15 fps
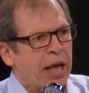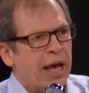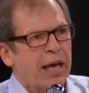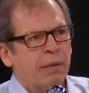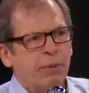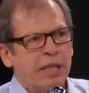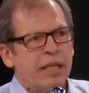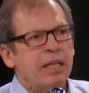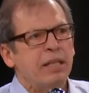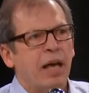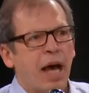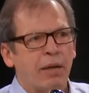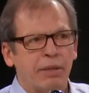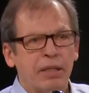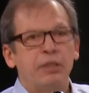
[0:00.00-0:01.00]
And, I mean, he
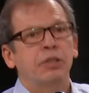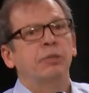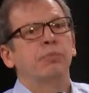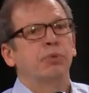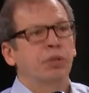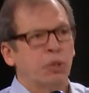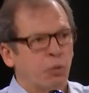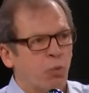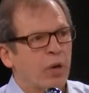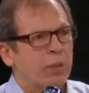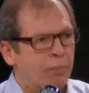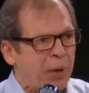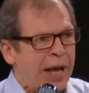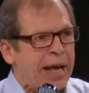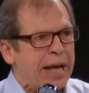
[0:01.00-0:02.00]
completed
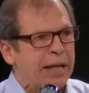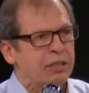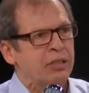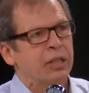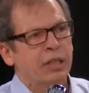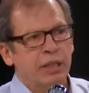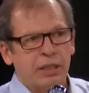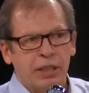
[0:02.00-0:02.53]
one pass.